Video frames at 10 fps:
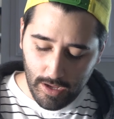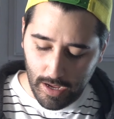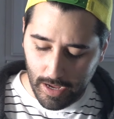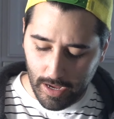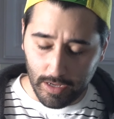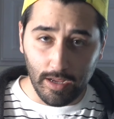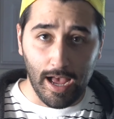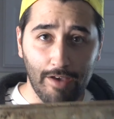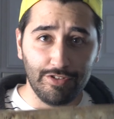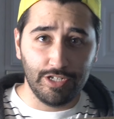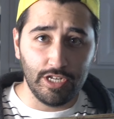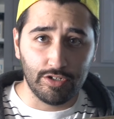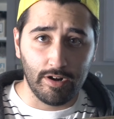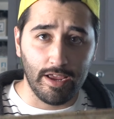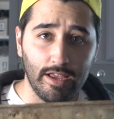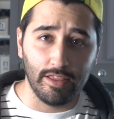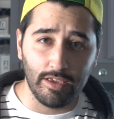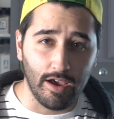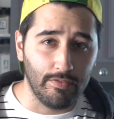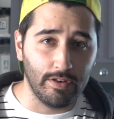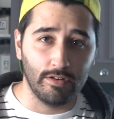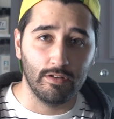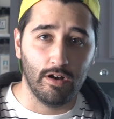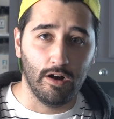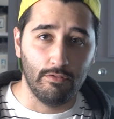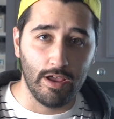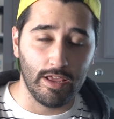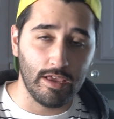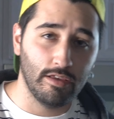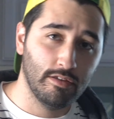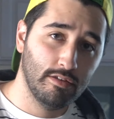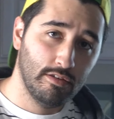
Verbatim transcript: Uh, I have a sheet tray in the oven already,